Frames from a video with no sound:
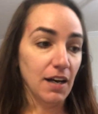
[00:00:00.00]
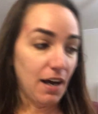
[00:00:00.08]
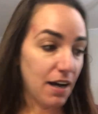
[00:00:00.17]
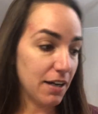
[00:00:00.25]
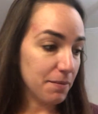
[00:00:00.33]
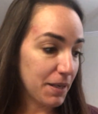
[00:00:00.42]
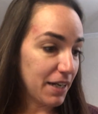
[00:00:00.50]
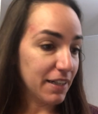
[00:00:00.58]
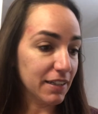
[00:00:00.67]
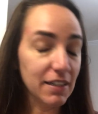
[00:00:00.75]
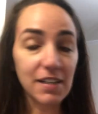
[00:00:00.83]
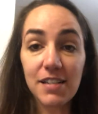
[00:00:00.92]

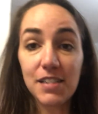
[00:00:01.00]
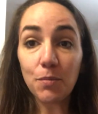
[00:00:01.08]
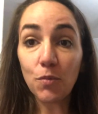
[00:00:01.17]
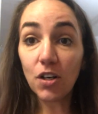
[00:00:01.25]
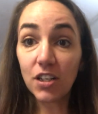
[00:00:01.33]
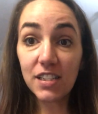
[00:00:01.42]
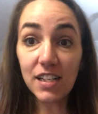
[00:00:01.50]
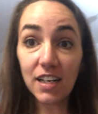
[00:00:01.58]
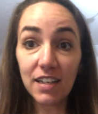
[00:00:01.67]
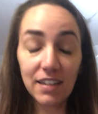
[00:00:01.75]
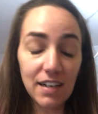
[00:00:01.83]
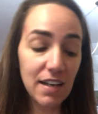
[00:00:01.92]
getting some work
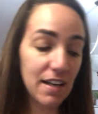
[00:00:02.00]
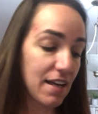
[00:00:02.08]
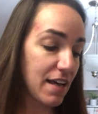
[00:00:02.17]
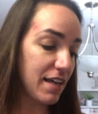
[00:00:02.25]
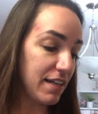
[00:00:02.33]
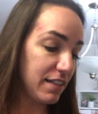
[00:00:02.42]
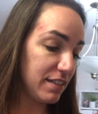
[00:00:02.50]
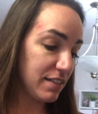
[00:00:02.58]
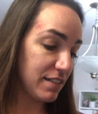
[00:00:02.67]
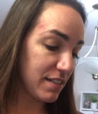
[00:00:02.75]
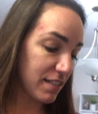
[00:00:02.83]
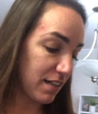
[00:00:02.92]
done,
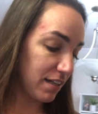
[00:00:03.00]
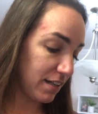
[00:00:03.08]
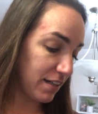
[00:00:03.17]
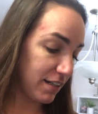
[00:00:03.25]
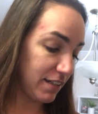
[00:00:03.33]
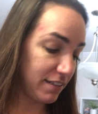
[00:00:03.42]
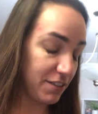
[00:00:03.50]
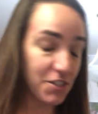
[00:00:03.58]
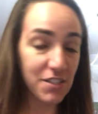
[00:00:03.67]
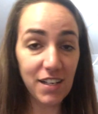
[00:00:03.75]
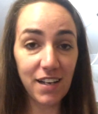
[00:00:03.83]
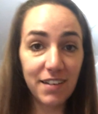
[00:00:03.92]
and
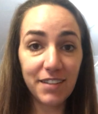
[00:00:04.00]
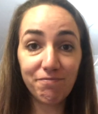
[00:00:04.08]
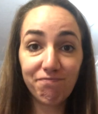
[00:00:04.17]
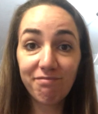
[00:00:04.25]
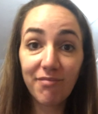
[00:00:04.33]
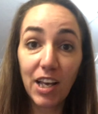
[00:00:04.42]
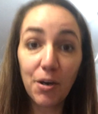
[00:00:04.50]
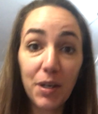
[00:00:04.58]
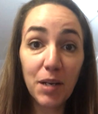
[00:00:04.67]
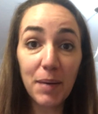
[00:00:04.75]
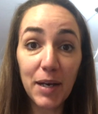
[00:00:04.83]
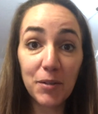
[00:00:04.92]
just kind of
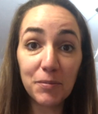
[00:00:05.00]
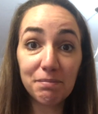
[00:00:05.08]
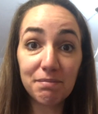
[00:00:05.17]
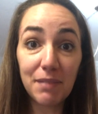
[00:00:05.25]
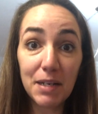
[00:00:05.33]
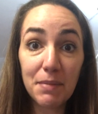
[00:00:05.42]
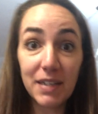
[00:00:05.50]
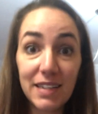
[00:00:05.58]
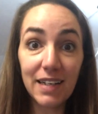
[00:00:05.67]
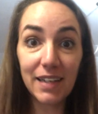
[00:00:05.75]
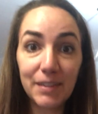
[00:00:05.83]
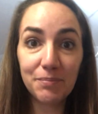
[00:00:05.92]
going about my
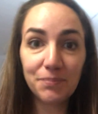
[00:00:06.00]
Monday.